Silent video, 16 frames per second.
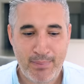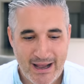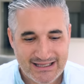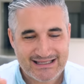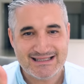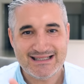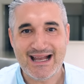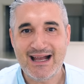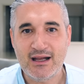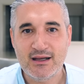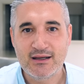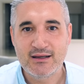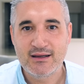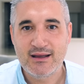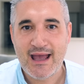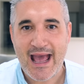
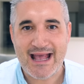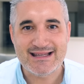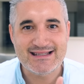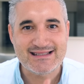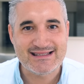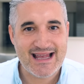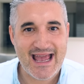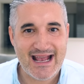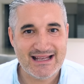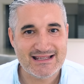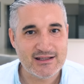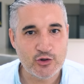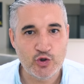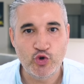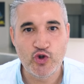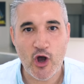pasta and
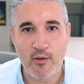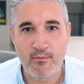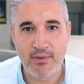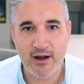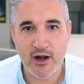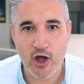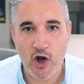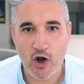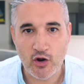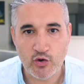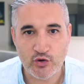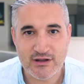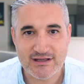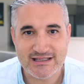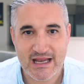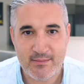steaks do not belong
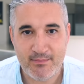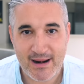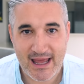to the same